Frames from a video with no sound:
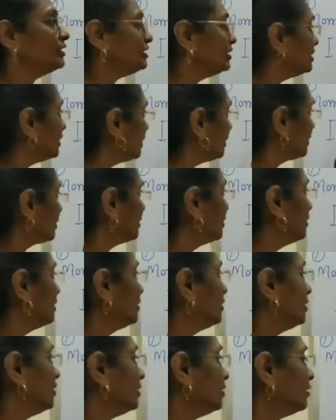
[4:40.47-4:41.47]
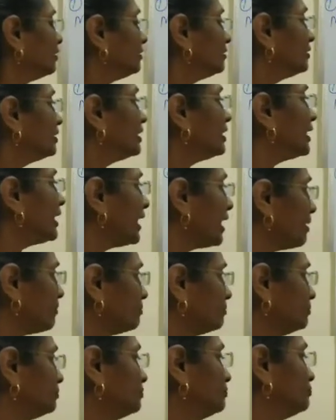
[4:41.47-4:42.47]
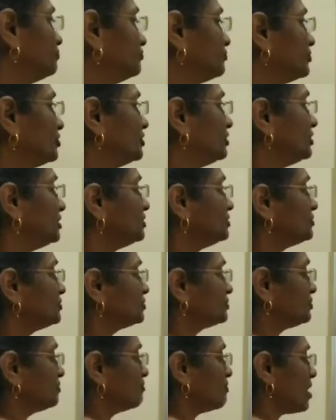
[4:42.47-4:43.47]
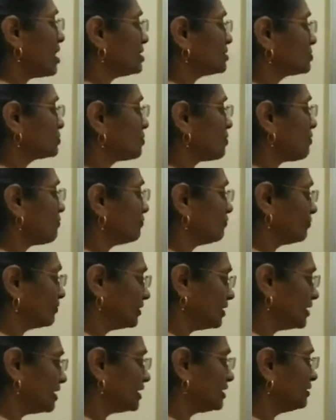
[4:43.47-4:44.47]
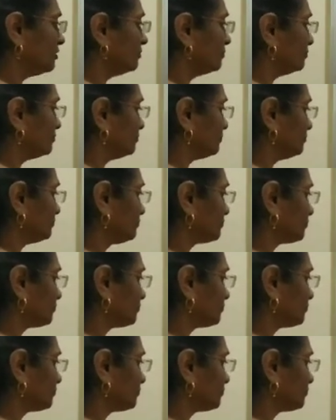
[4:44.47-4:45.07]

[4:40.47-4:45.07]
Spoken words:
Here m is the mass of ring